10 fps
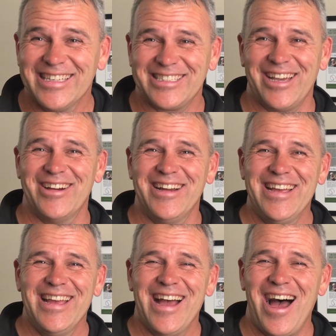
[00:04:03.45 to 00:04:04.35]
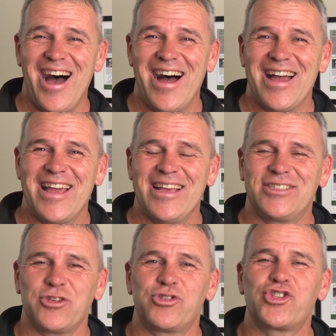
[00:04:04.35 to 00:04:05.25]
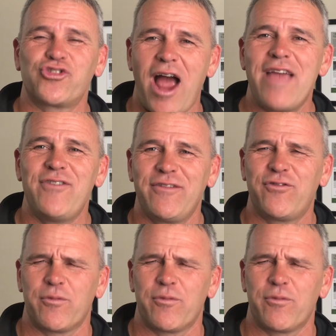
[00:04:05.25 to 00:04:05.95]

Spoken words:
So striving